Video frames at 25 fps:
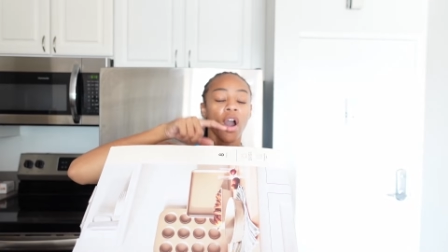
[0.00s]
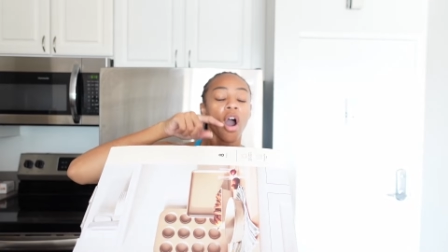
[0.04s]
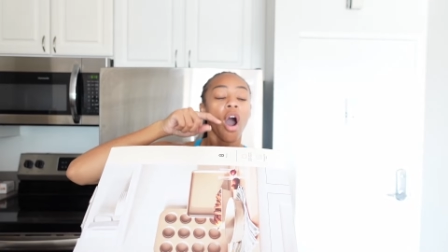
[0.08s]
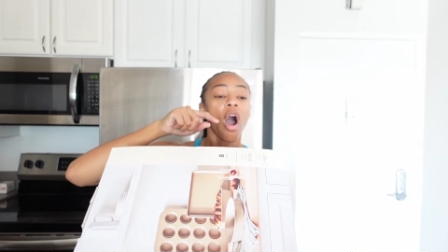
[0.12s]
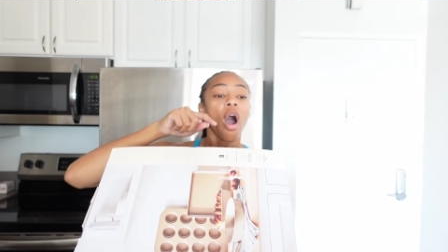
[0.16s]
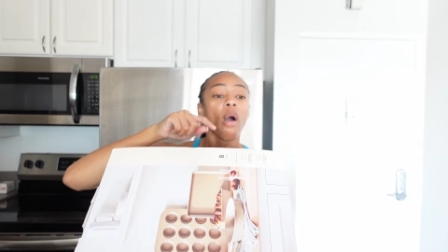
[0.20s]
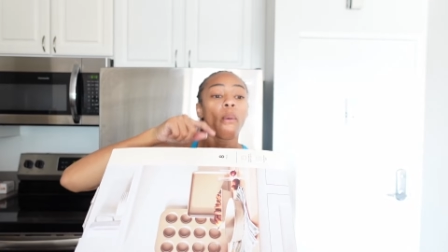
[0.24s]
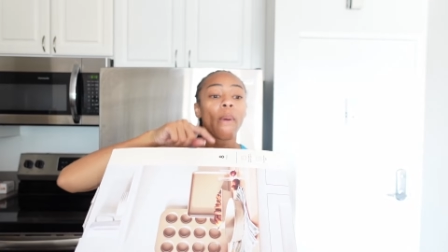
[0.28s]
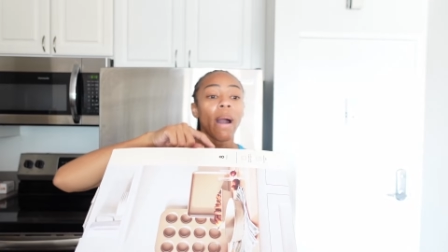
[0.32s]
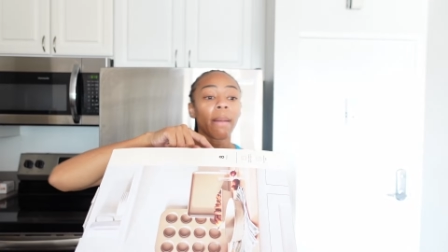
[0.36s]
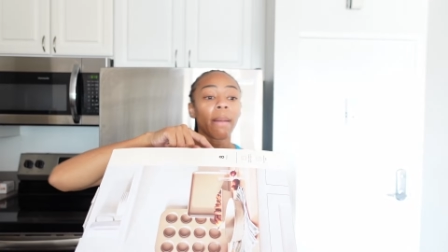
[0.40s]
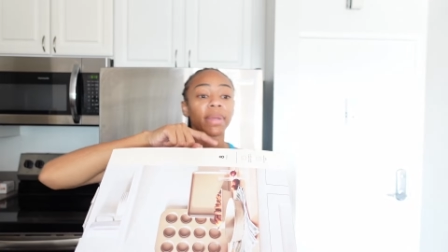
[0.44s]

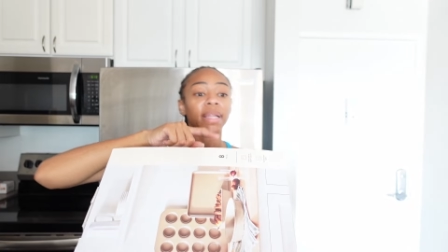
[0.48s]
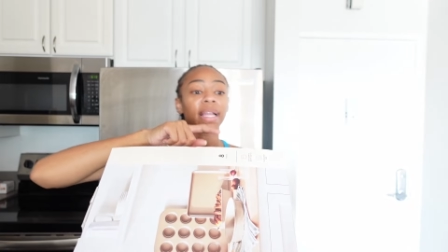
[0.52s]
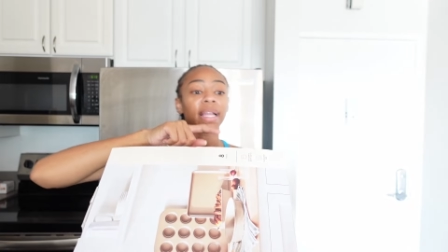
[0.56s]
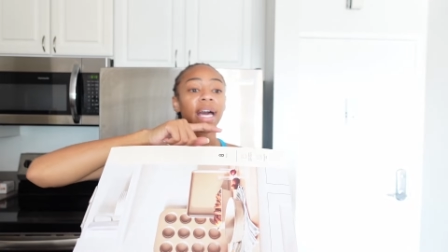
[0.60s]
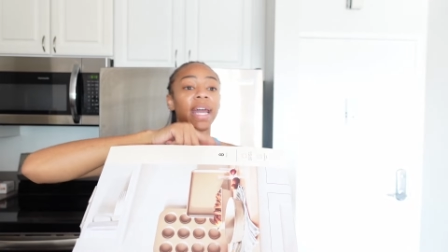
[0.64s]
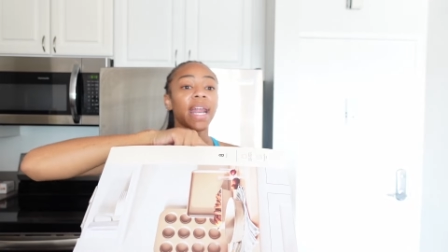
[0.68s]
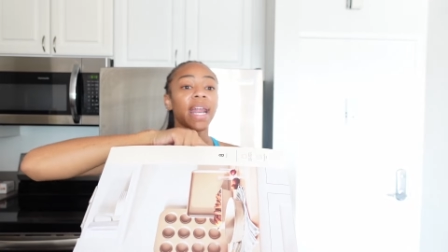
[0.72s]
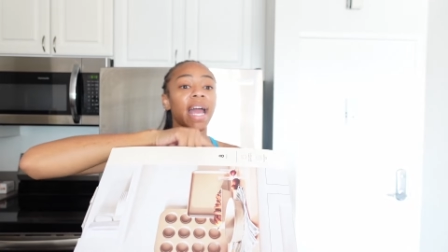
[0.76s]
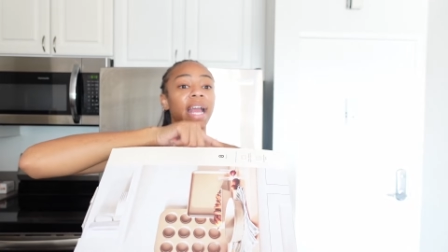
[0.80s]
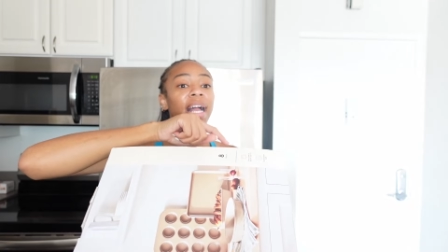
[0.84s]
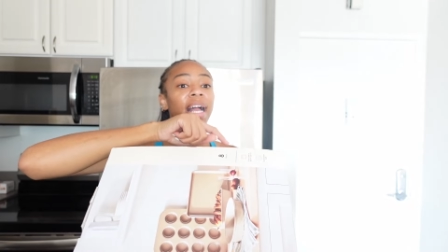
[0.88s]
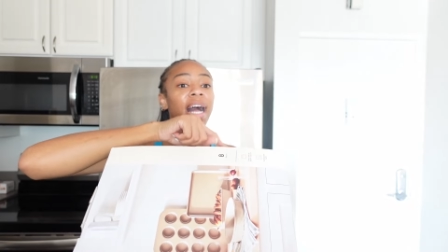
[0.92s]
Oh, I'm
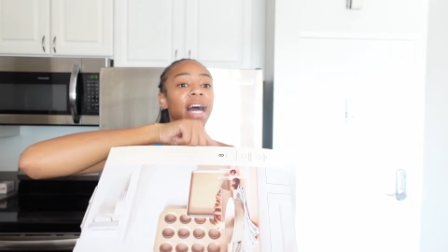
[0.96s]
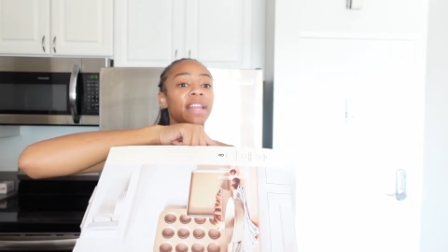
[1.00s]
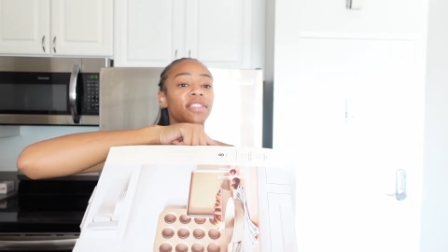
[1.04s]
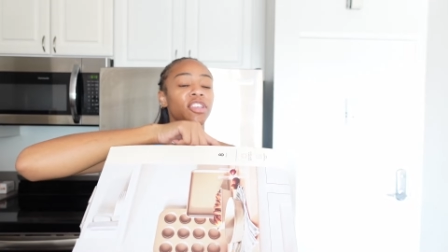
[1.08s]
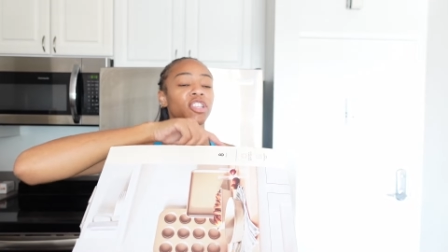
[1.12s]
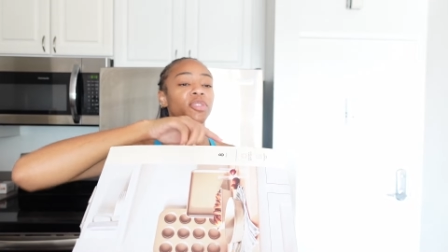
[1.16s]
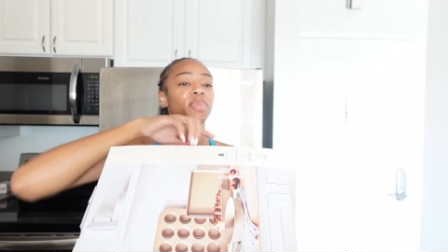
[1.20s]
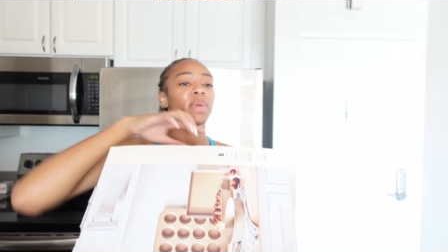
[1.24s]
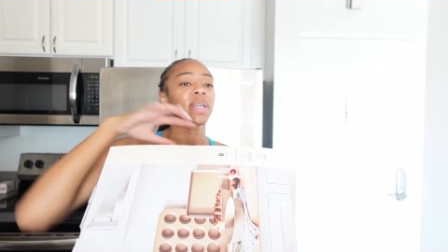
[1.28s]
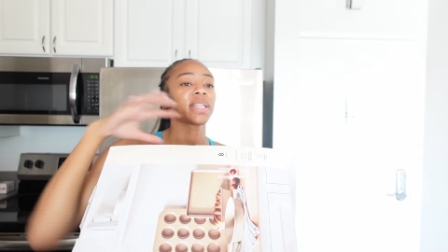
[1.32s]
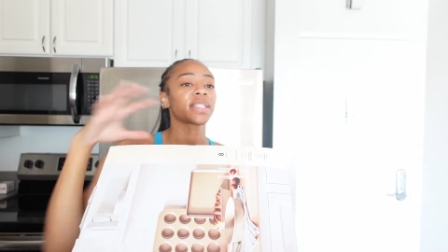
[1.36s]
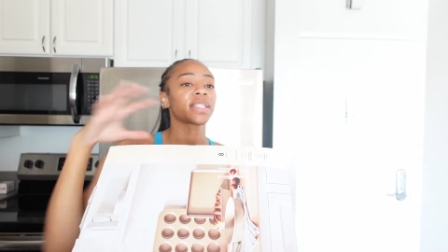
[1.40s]
glad I got
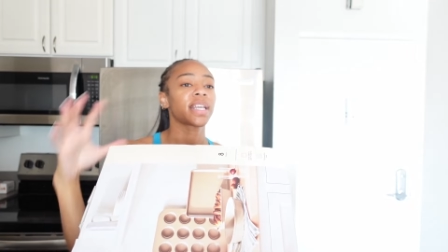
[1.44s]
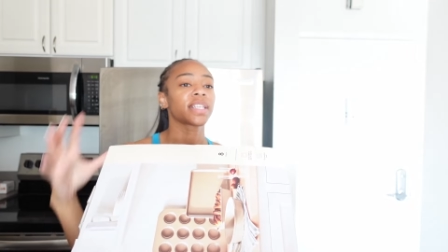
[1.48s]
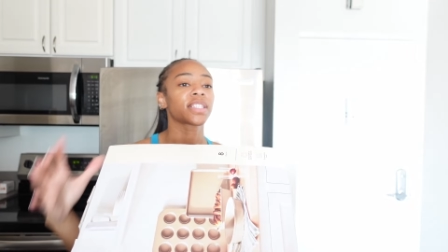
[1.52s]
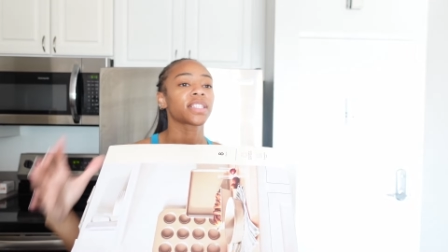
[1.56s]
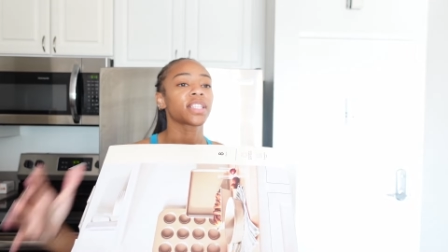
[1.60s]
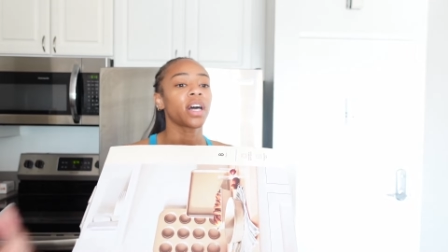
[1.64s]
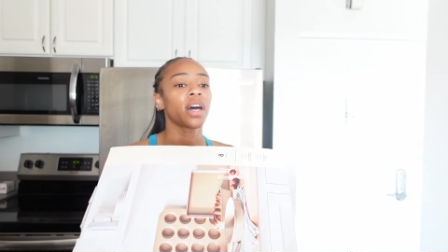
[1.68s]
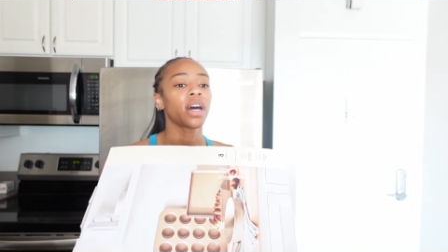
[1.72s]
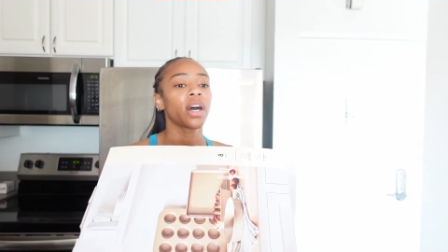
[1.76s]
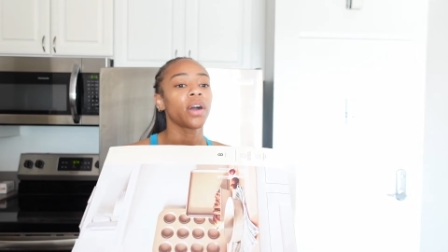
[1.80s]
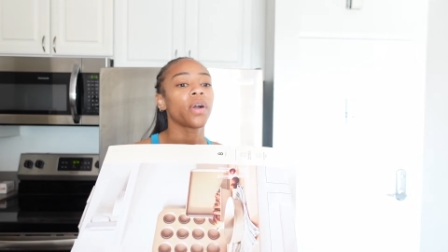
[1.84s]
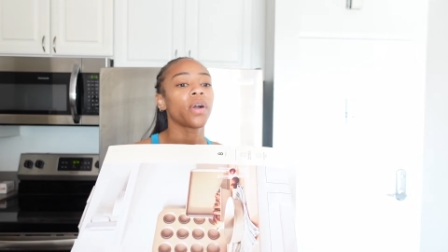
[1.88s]
this because I
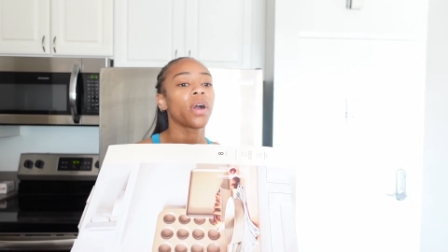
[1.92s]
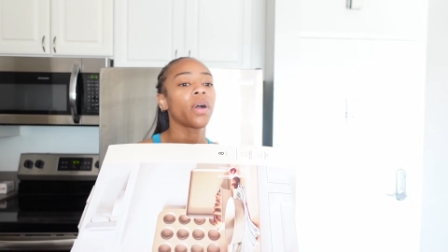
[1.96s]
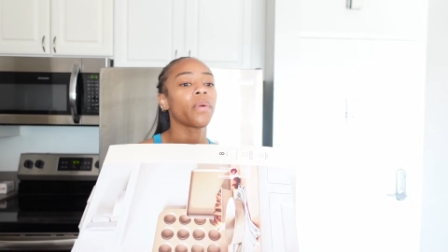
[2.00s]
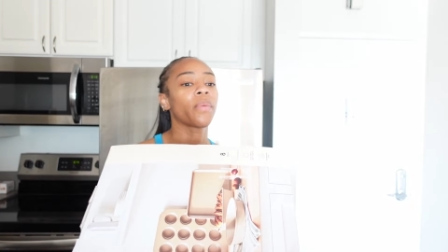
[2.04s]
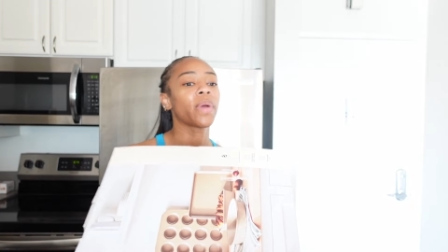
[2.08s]
saw a